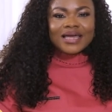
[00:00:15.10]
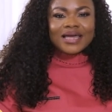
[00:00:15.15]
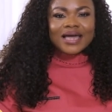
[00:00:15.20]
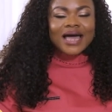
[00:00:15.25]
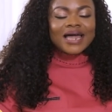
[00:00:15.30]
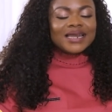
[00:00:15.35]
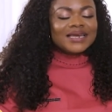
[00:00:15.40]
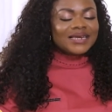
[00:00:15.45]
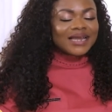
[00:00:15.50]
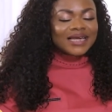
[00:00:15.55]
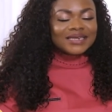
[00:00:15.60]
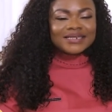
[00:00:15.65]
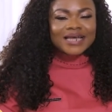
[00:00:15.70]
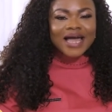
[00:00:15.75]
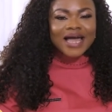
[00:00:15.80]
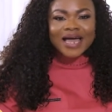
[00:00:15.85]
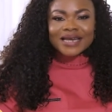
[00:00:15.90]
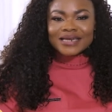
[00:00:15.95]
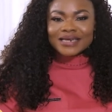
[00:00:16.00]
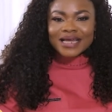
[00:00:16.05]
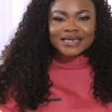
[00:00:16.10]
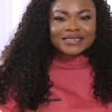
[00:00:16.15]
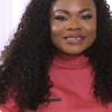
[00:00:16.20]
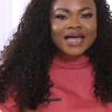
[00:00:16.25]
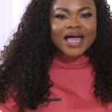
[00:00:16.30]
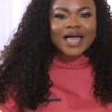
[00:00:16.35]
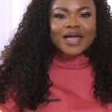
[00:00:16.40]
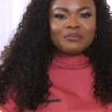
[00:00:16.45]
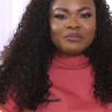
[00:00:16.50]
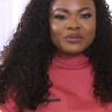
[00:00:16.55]
another,
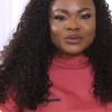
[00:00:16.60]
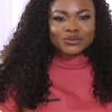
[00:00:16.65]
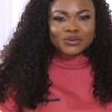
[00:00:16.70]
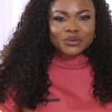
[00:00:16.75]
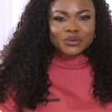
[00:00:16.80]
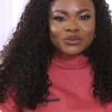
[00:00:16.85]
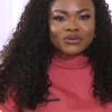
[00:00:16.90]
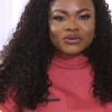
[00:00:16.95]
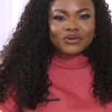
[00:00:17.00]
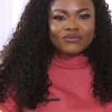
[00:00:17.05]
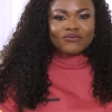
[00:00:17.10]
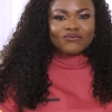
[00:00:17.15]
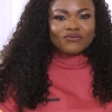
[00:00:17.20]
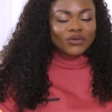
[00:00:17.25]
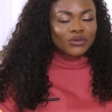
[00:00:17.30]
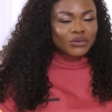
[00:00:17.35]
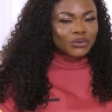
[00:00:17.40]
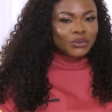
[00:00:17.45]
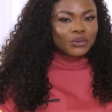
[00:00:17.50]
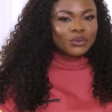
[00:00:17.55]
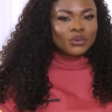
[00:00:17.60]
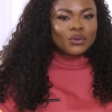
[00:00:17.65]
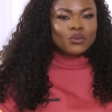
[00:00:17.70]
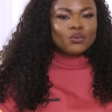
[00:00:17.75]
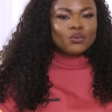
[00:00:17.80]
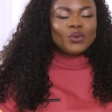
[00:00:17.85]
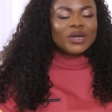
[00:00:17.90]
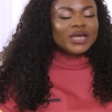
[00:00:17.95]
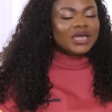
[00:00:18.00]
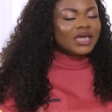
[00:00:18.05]
another episode for you.
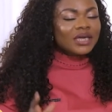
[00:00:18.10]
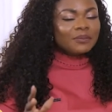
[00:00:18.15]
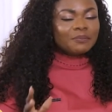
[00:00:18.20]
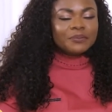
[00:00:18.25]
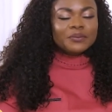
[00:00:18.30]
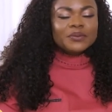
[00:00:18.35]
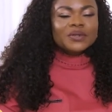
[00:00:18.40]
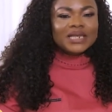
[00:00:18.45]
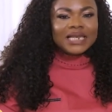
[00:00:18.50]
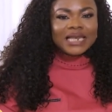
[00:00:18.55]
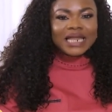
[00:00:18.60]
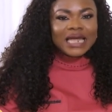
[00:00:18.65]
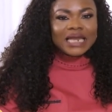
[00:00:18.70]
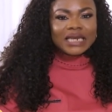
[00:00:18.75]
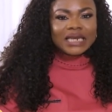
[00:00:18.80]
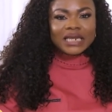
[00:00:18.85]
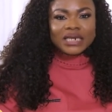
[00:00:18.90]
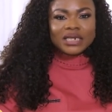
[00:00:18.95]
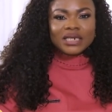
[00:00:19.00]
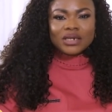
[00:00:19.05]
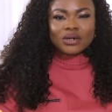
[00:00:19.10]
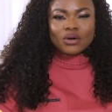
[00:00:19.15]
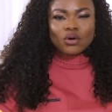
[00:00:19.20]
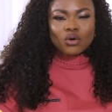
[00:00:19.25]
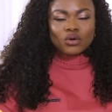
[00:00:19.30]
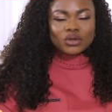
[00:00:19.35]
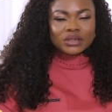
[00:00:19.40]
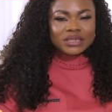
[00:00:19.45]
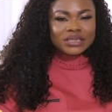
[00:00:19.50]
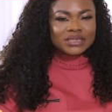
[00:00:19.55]
We keep learning
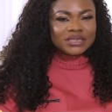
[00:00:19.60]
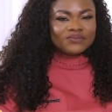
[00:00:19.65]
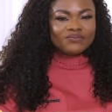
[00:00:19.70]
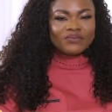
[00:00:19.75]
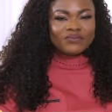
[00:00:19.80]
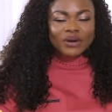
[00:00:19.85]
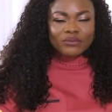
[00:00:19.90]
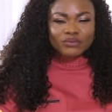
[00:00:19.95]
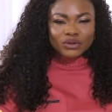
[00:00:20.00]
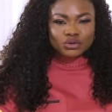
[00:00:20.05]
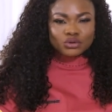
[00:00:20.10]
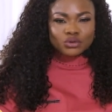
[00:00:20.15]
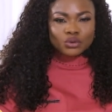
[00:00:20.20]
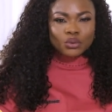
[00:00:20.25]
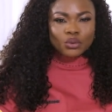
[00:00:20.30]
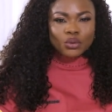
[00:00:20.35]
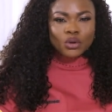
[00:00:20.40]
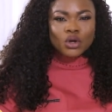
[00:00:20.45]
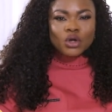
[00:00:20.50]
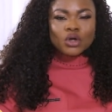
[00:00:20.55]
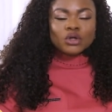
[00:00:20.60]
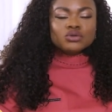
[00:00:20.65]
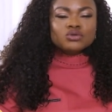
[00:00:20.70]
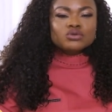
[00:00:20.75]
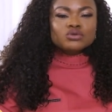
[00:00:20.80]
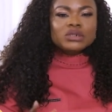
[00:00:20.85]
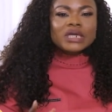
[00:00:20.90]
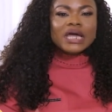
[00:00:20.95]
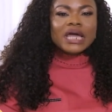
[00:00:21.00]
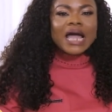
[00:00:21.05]
on this very show.
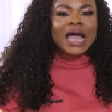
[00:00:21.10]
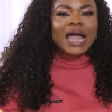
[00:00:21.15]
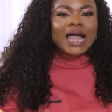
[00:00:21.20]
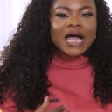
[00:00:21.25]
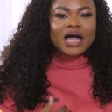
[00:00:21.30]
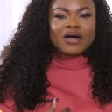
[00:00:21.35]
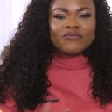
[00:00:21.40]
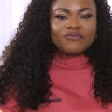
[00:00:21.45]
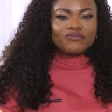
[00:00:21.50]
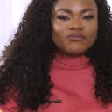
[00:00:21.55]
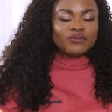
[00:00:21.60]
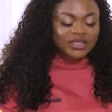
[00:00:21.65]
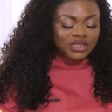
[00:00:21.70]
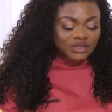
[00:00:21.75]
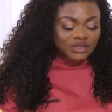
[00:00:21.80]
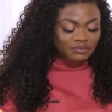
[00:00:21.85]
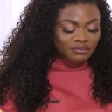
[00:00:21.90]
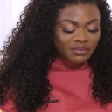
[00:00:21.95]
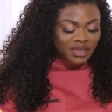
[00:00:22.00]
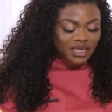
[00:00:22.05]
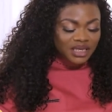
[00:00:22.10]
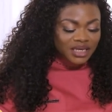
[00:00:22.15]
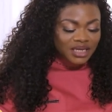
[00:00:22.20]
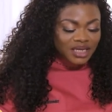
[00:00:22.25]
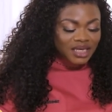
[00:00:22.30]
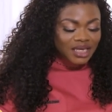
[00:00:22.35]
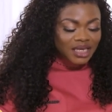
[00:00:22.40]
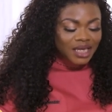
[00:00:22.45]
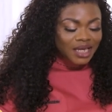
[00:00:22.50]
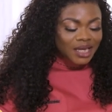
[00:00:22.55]
Today, I have with
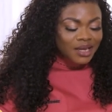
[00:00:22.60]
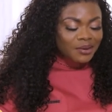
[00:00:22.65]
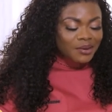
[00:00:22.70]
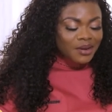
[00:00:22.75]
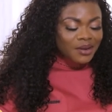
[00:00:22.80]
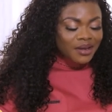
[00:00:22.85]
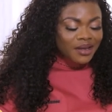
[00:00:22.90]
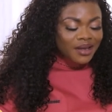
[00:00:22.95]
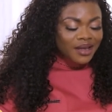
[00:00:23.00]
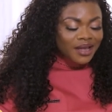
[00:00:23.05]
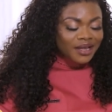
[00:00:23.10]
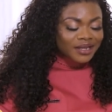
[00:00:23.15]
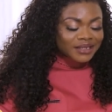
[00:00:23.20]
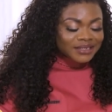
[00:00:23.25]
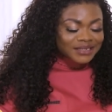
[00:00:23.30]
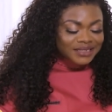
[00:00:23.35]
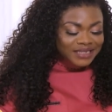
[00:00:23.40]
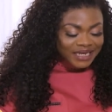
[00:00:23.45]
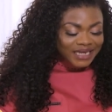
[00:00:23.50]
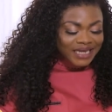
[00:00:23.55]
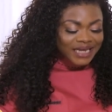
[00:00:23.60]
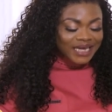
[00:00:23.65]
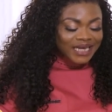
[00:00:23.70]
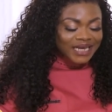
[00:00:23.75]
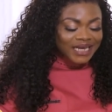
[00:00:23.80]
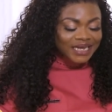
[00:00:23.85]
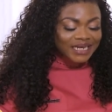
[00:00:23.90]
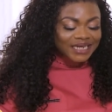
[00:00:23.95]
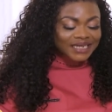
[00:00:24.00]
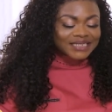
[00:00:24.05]
me Dick
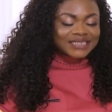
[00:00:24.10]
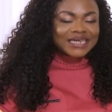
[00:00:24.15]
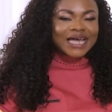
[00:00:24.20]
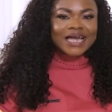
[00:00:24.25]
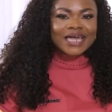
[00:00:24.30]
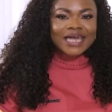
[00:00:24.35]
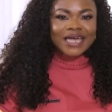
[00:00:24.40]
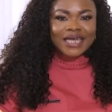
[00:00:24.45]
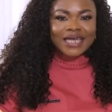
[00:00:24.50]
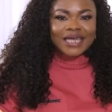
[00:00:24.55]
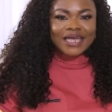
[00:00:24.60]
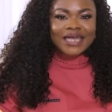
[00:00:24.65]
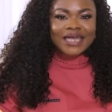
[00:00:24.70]
Dake